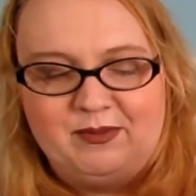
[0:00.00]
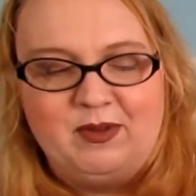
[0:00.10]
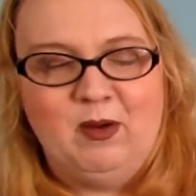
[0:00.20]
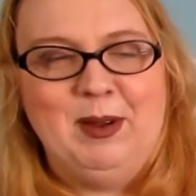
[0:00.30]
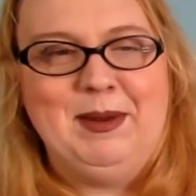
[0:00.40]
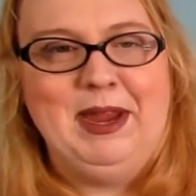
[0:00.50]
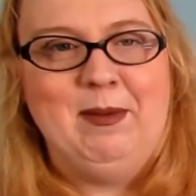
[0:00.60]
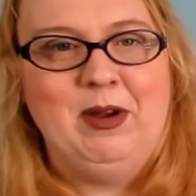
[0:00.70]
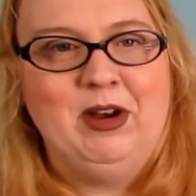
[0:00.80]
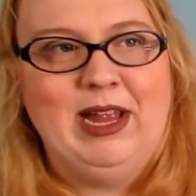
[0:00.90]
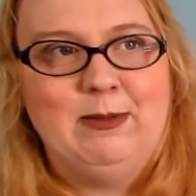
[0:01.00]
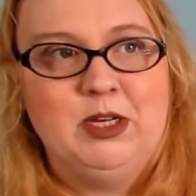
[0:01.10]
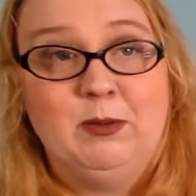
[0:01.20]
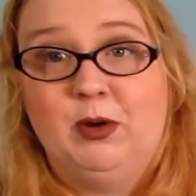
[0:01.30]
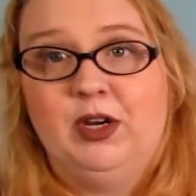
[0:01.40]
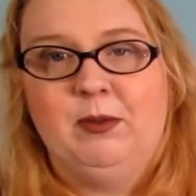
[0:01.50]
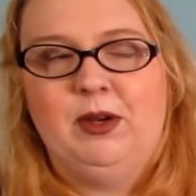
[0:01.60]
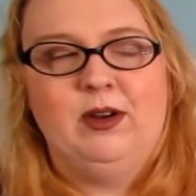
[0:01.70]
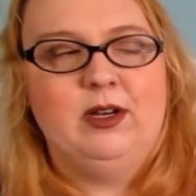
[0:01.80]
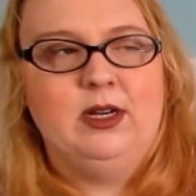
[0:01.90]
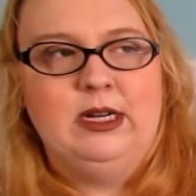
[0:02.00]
webcam on your laptop or your computer.